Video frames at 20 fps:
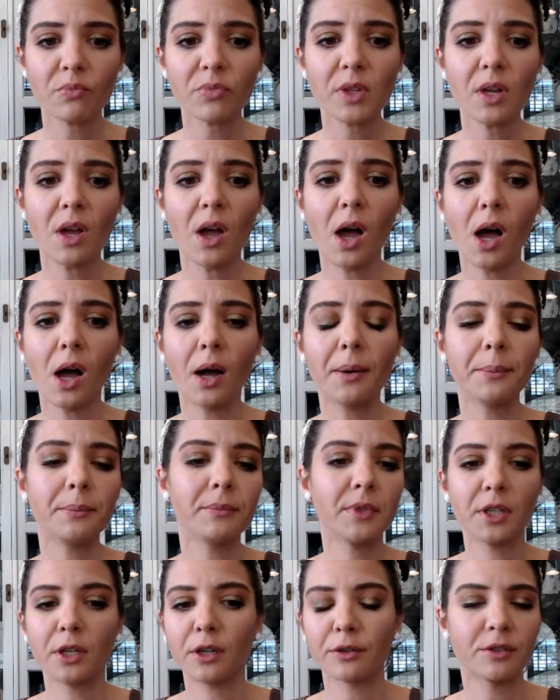um,
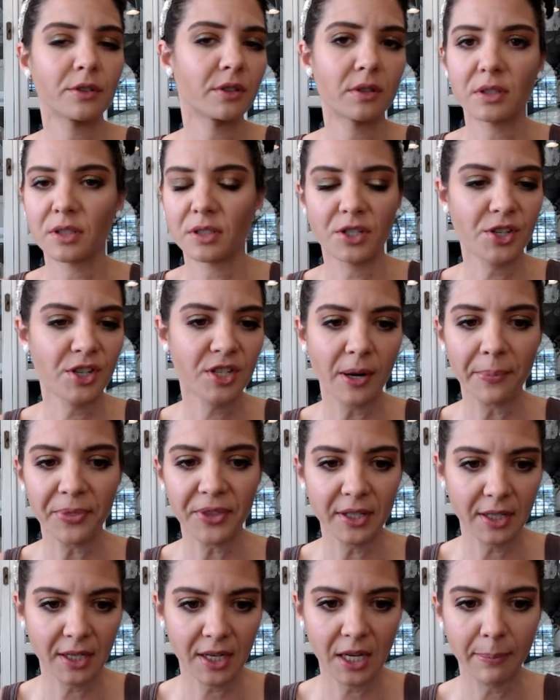you know, just
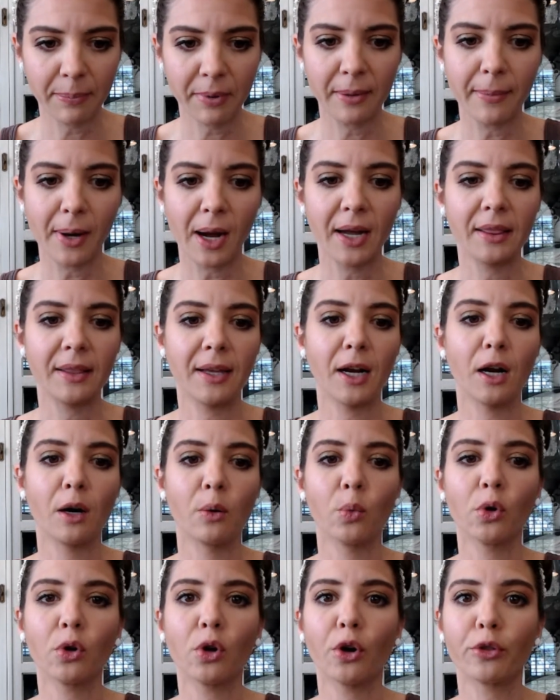something to keep in mind there. And
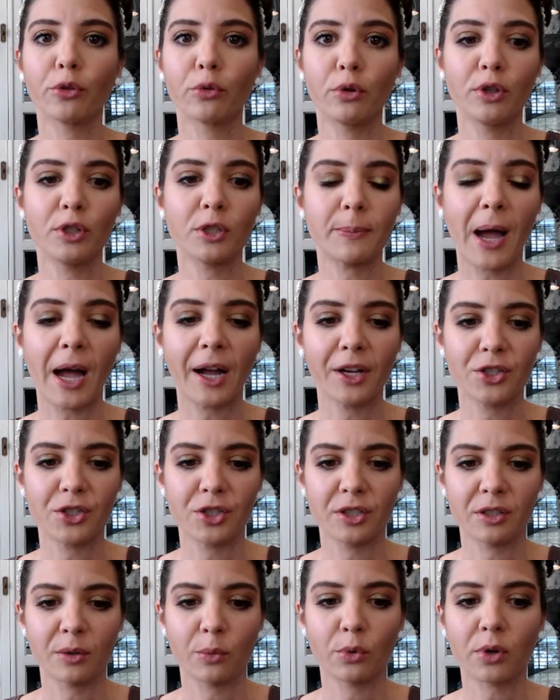we'll go through these
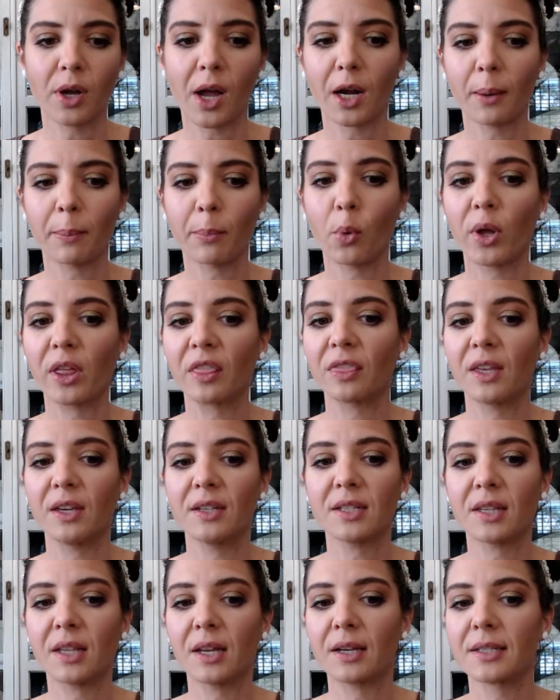packages and we'll kind of point
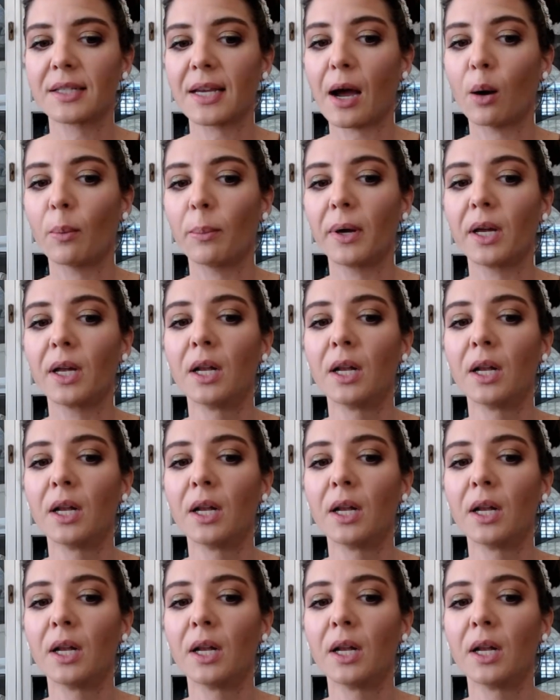these things out. But